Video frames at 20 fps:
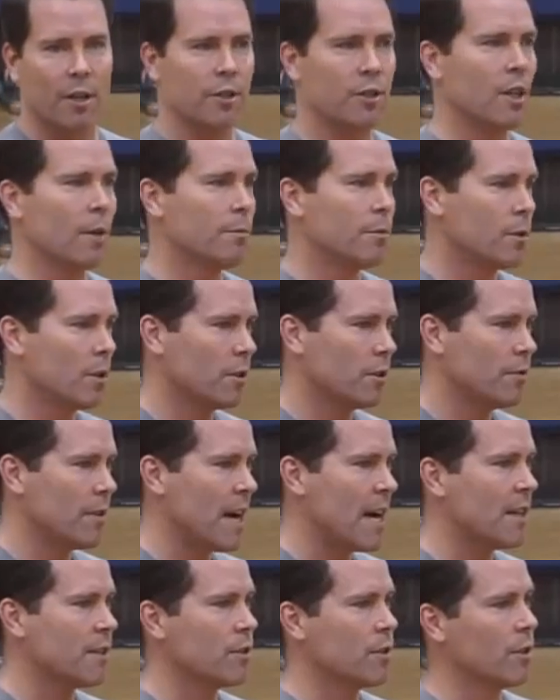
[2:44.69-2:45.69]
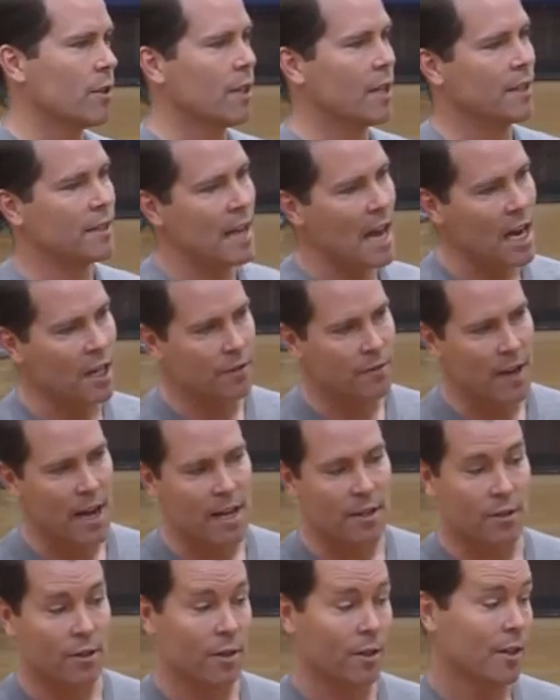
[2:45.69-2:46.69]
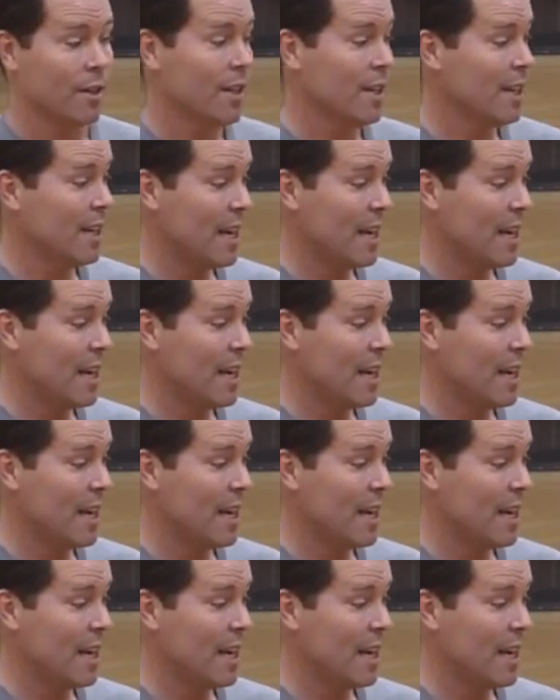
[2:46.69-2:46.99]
The jump serve's faster, the attack's faster,